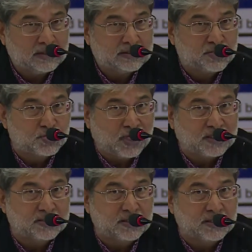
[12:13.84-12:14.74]

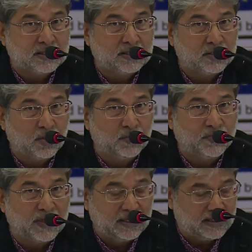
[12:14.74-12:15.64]
structure
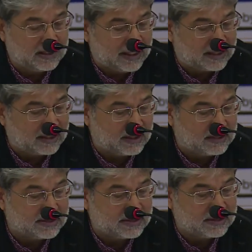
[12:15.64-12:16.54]
of Indian
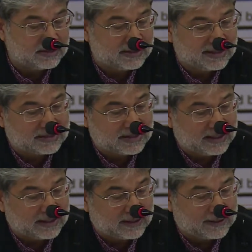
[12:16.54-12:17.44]
agriculture, things
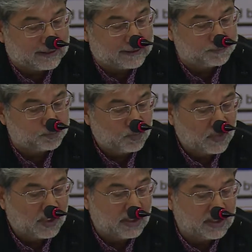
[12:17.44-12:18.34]
like
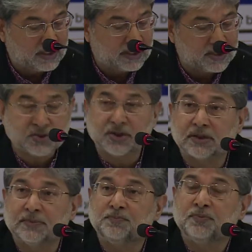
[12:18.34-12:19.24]

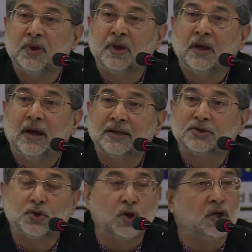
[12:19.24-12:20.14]
irrigation and
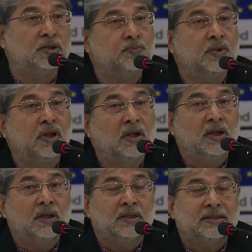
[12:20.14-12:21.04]
so on,
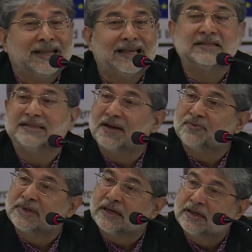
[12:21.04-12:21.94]
things
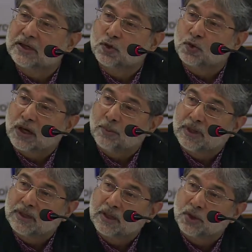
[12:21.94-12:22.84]
have tended to come
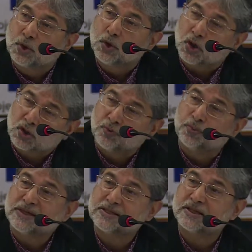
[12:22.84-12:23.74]
under a lot
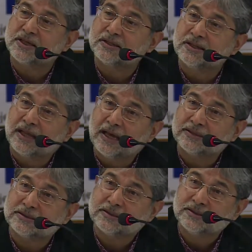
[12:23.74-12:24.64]
of pressure in the
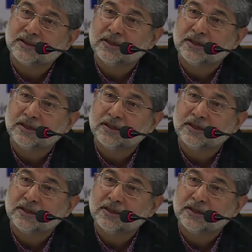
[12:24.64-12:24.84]
last